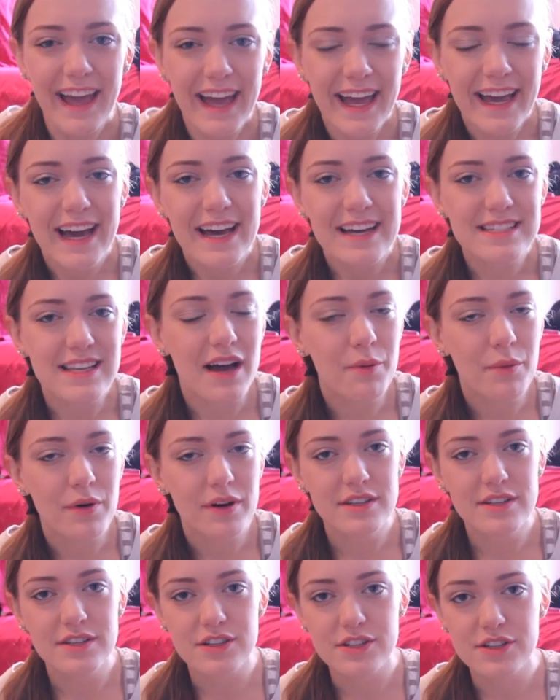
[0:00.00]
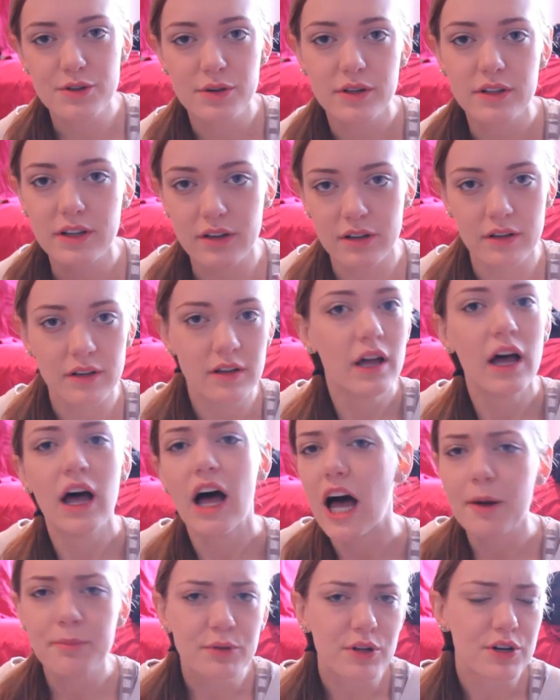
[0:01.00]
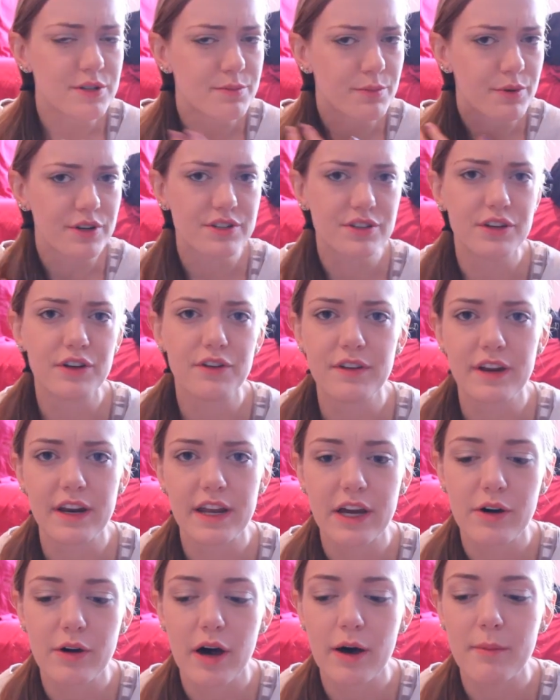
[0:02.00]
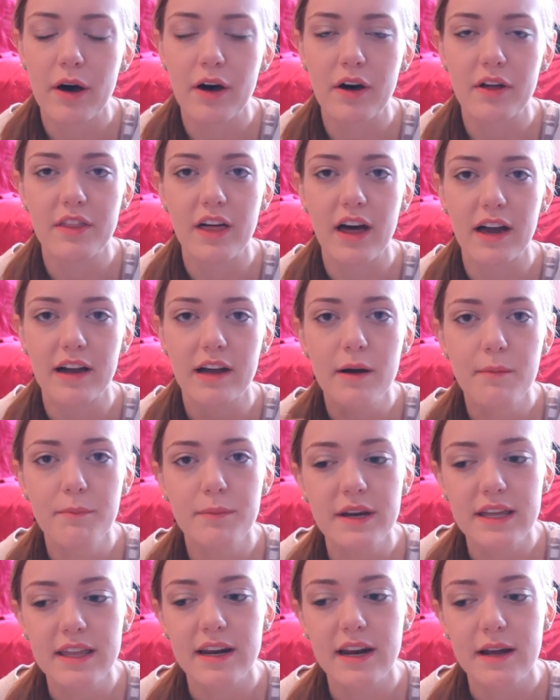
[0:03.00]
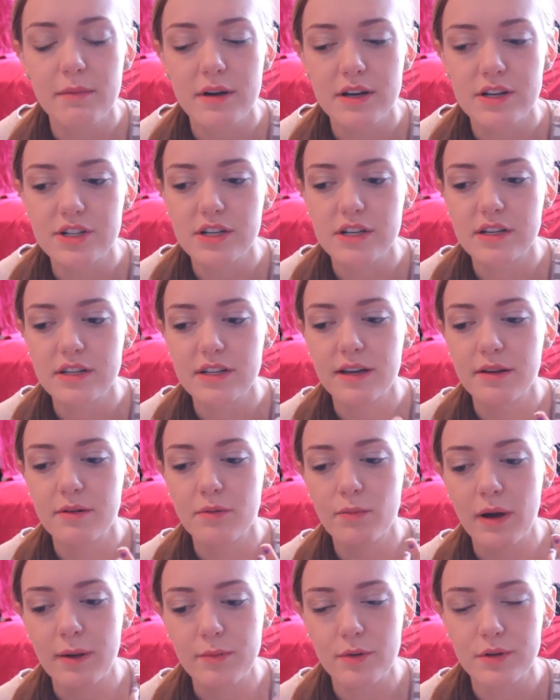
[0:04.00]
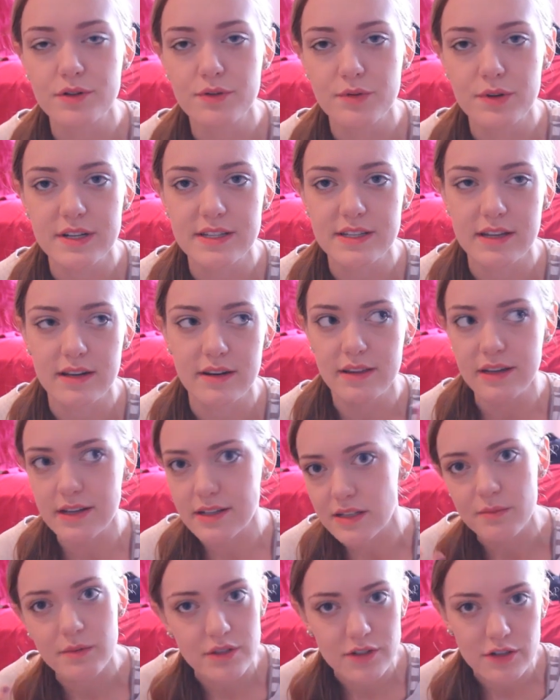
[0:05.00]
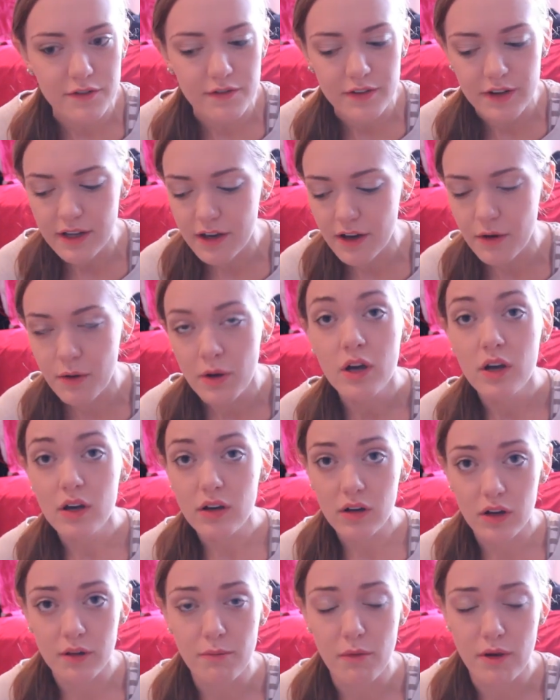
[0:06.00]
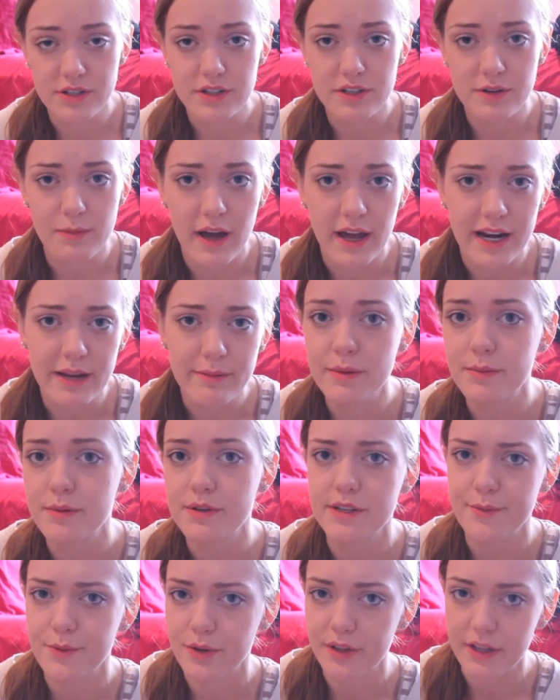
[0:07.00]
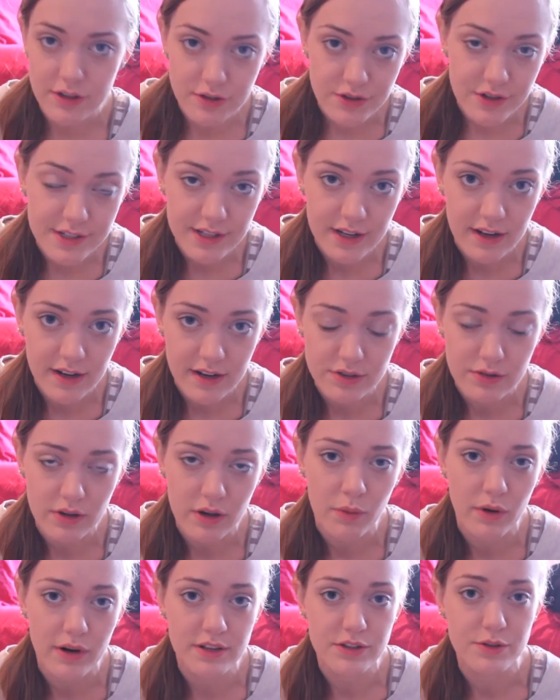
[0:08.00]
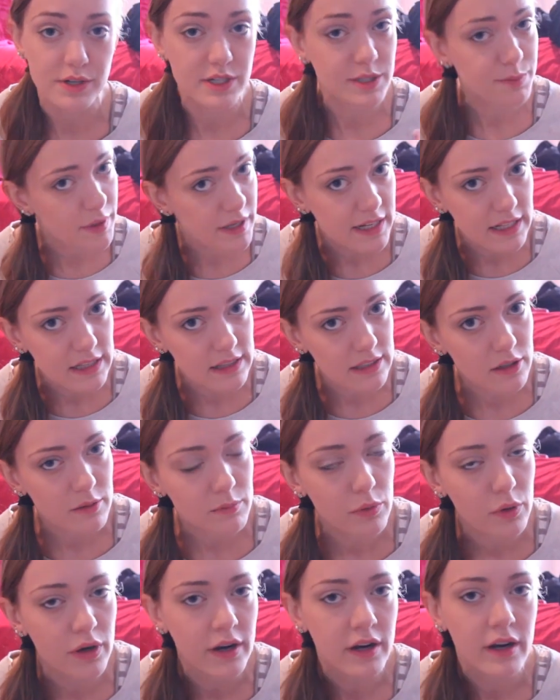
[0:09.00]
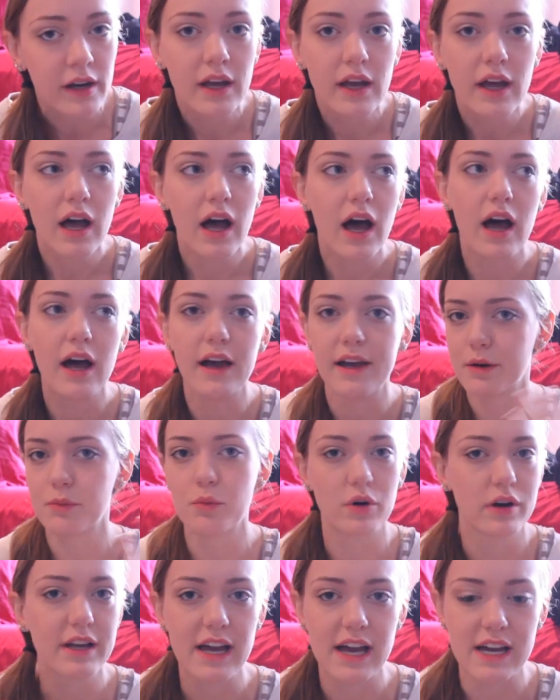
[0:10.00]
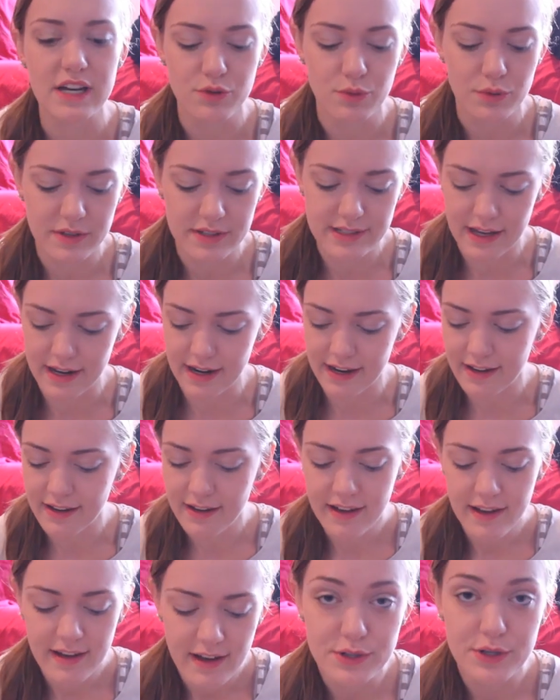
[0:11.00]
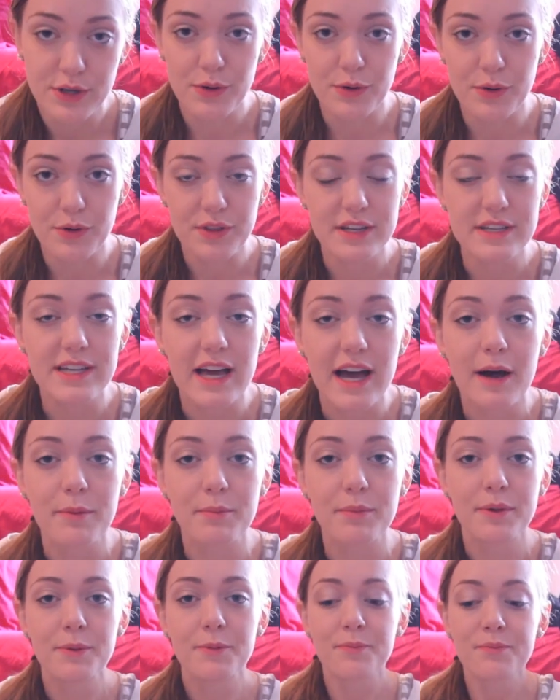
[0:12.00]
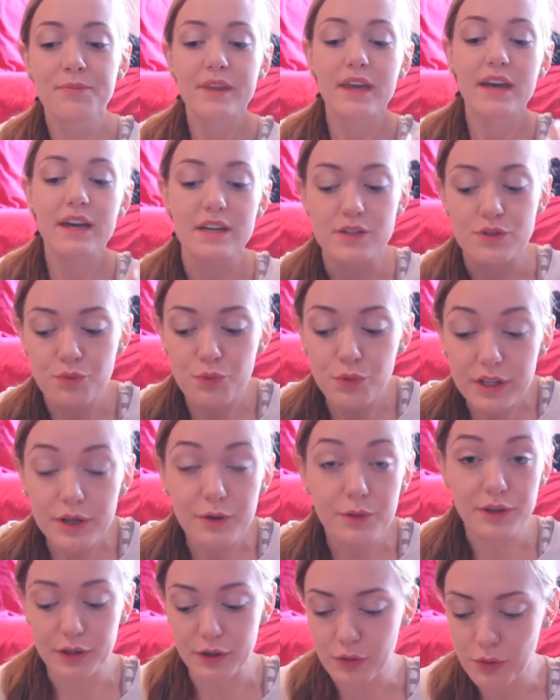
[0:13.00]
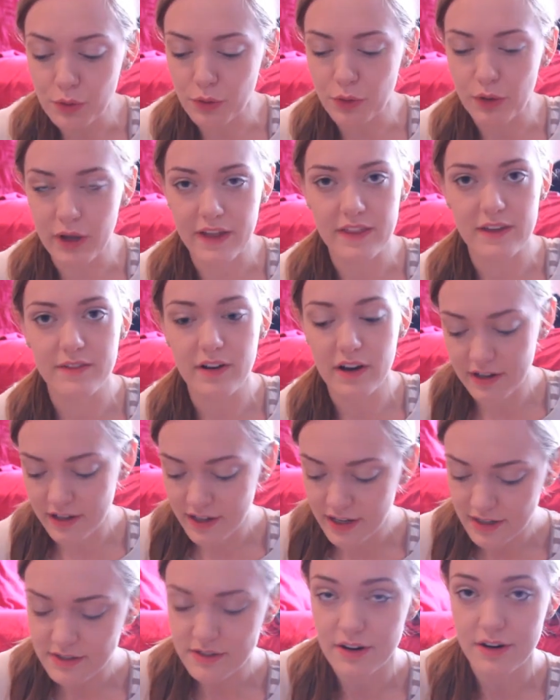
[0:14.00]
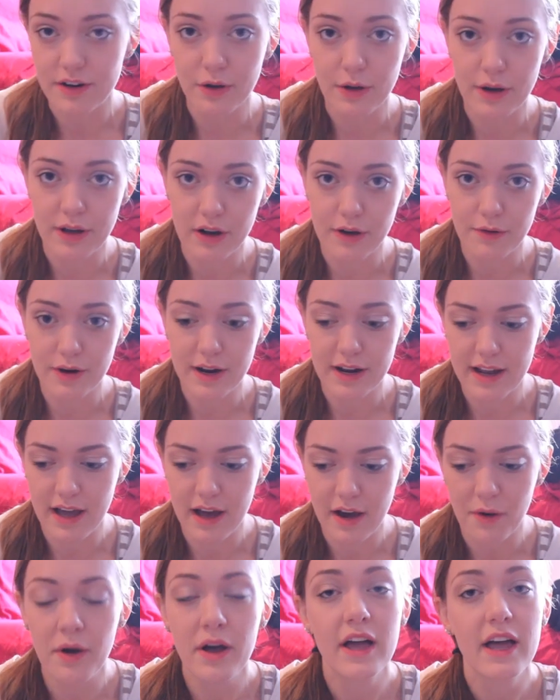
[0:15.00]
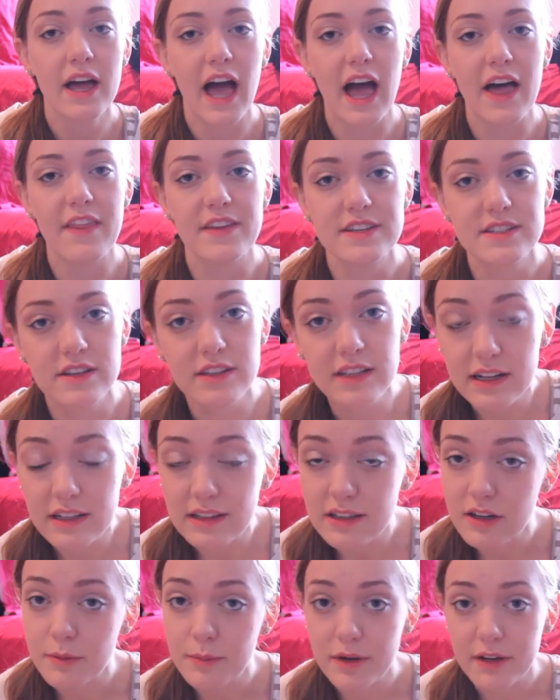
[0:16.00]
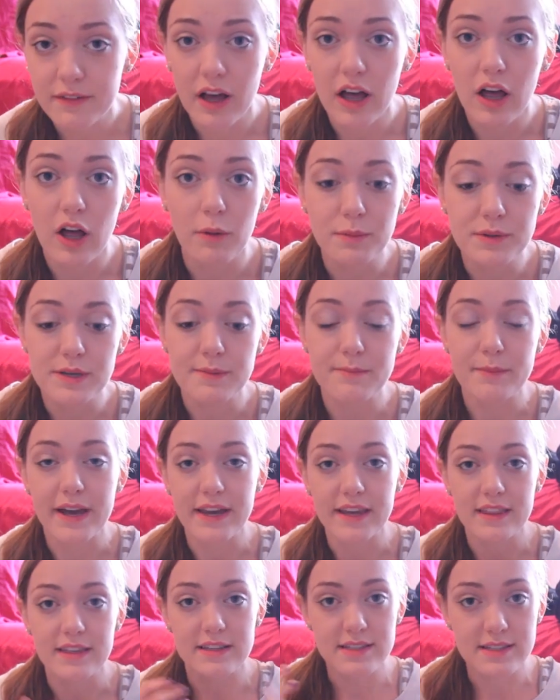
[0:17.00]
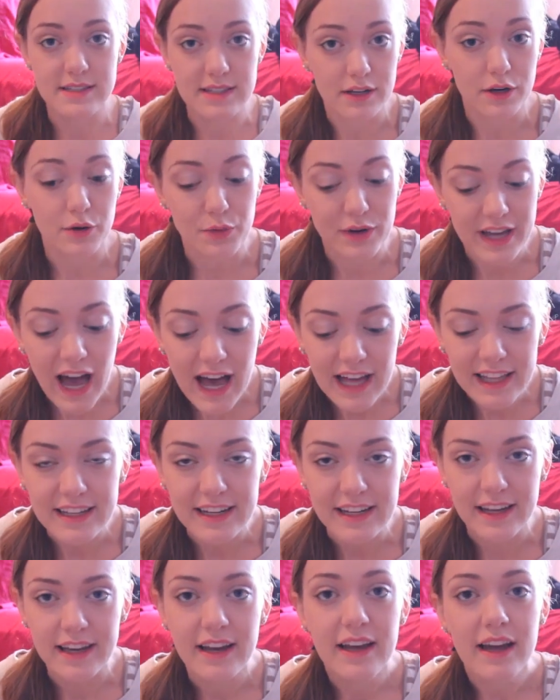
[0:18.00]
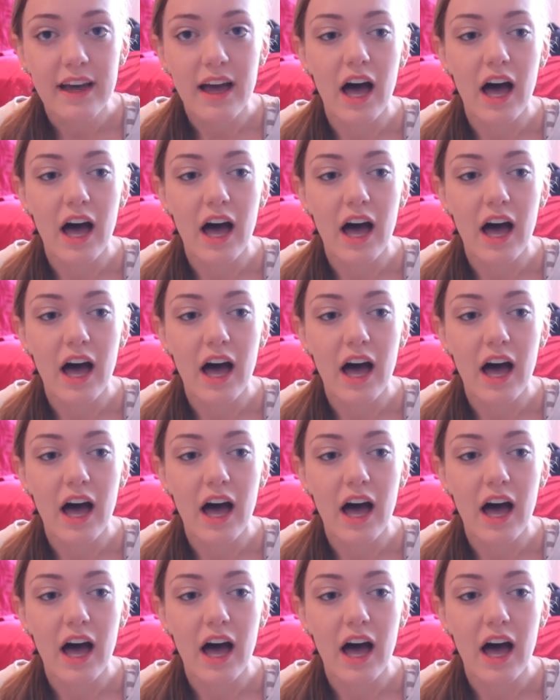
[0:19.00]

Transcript: Hey guys, I wanted to just do a little up close and personal video about that company that I mentioned in my most recent Things I'm Into video called Monstermatic. People seemed really interested in it, so I wanted to explain it a little more uh, in a more casual setting. So this app is really, really cool, and they've got a Kickstarter going on right now, and they still need a little bit of help to make this thing a reality.